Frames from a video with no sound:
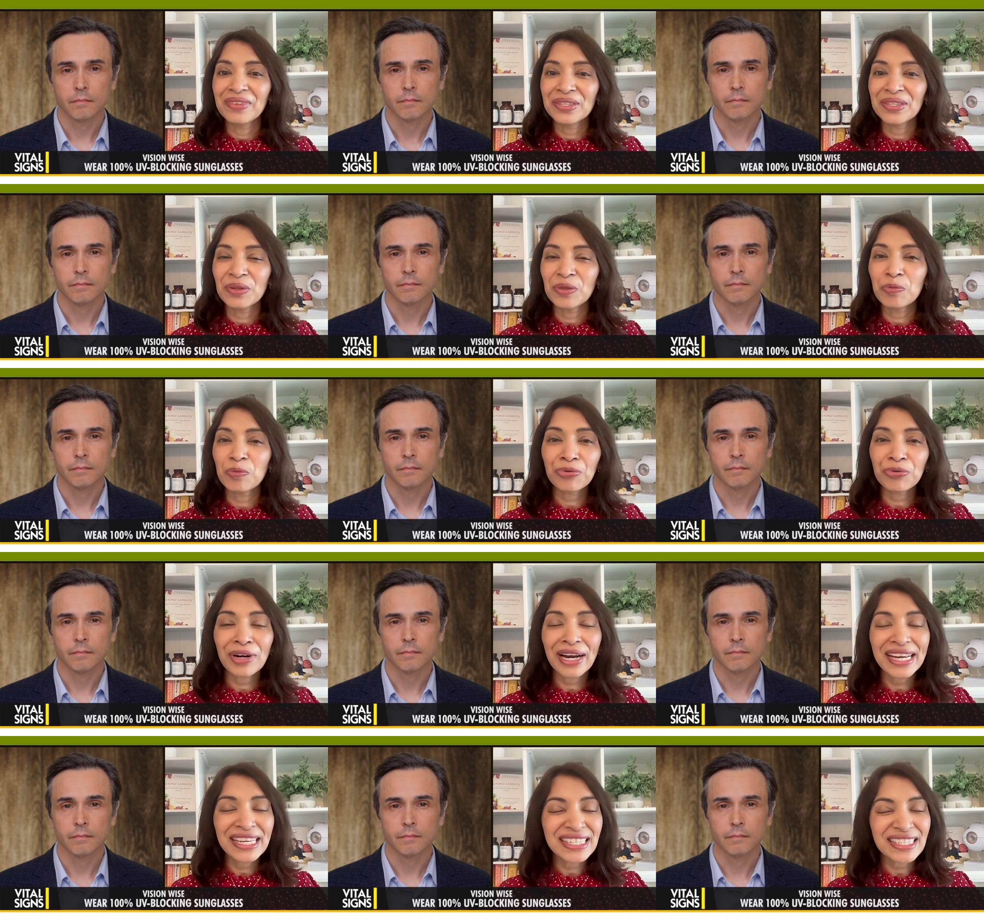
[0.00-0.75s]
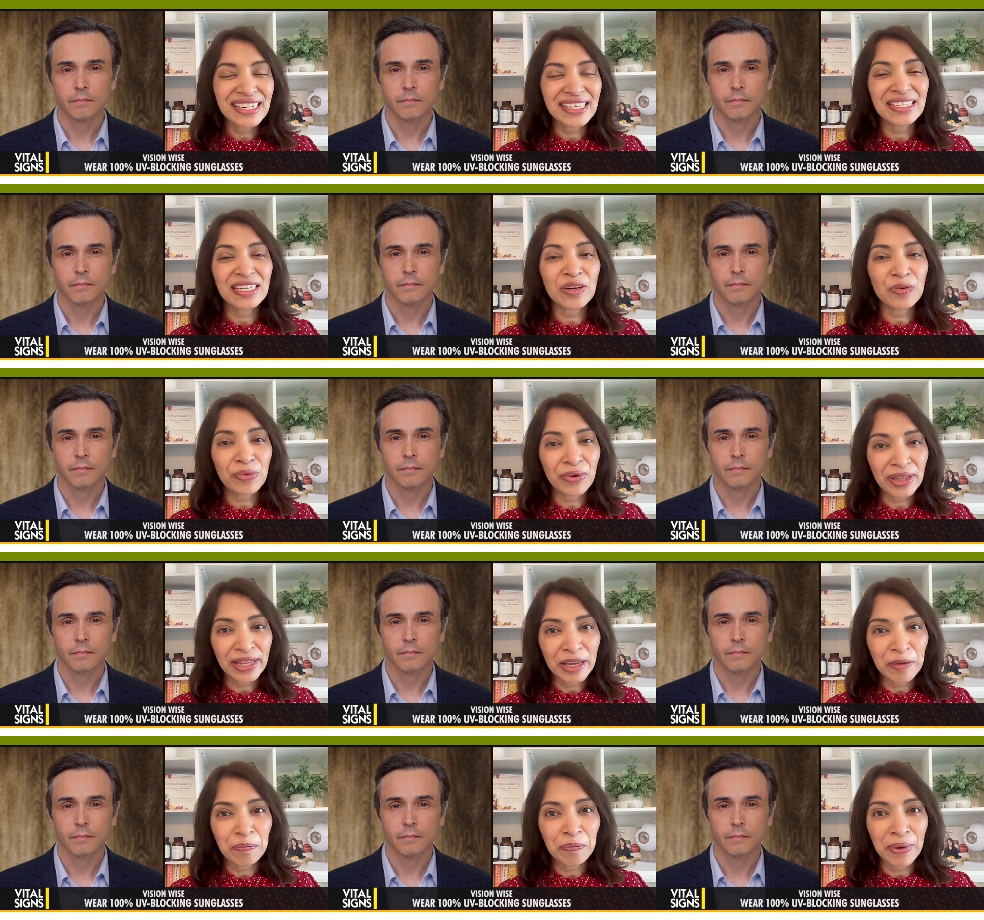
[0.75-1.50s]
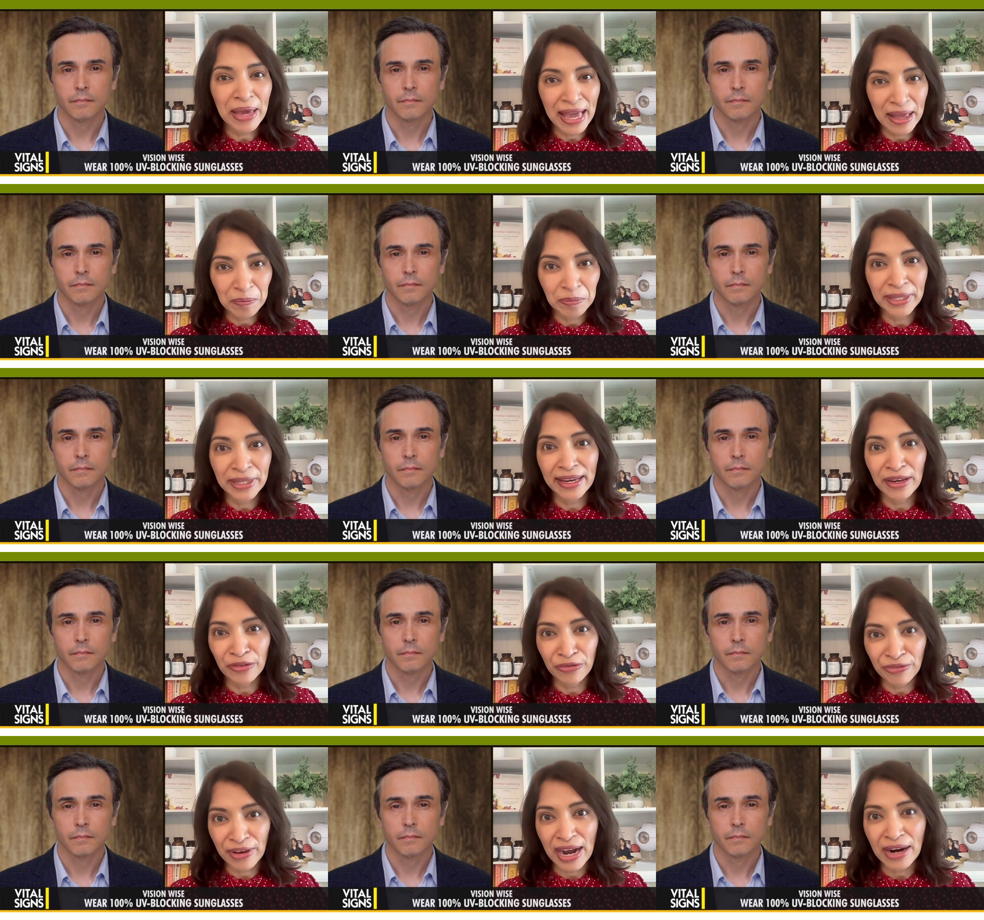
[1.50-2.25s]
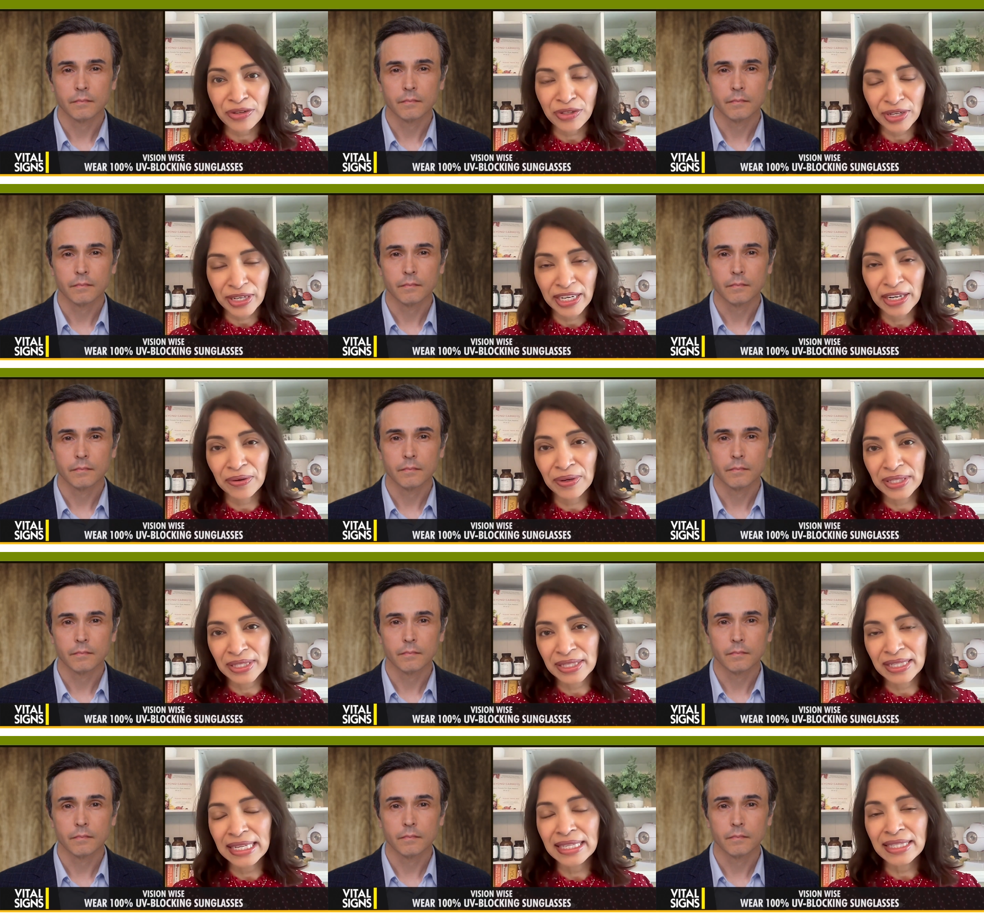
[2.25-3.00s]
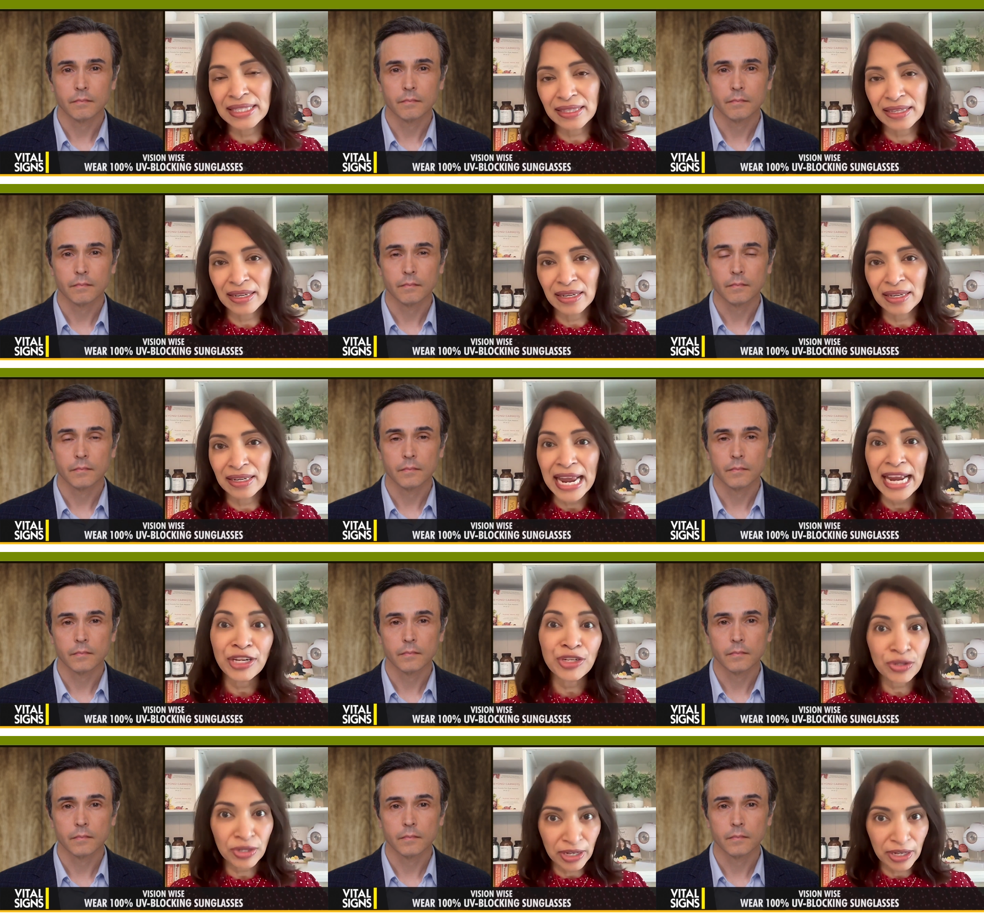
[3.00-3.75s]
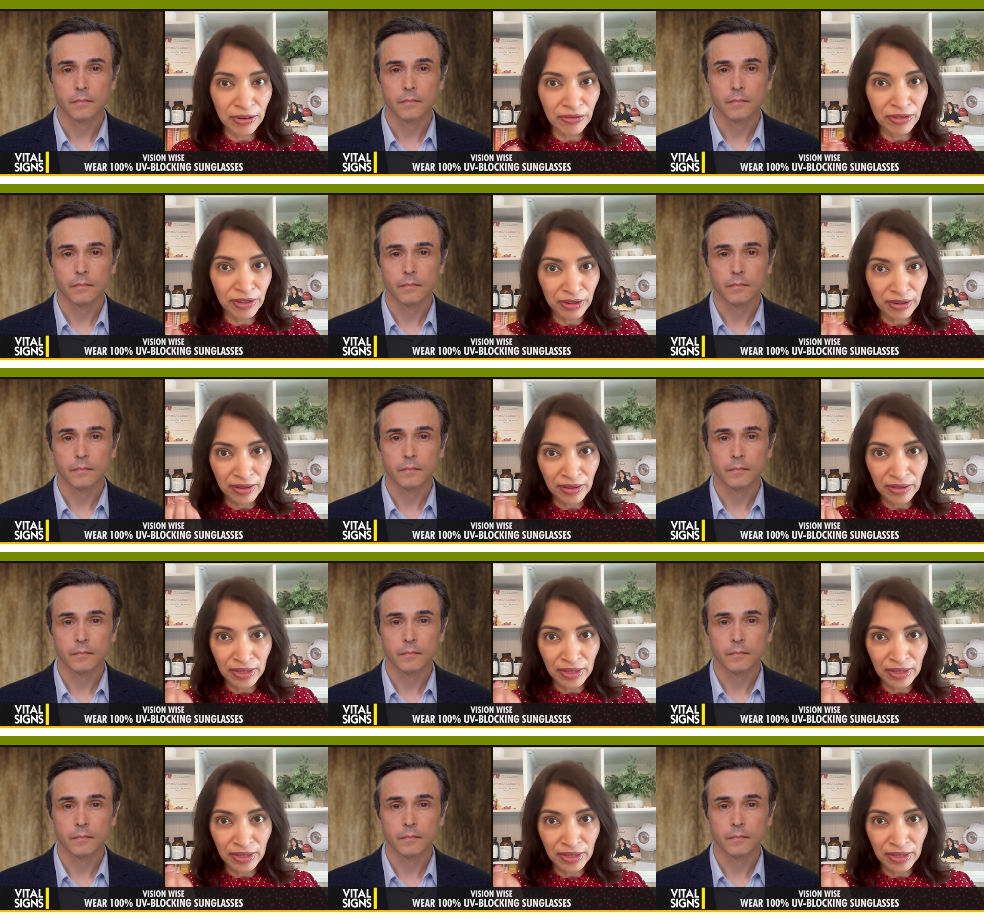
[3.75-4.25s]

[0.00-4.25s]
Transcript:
Speaker 1: So the price doesn't really play a factor here. It's the nature of the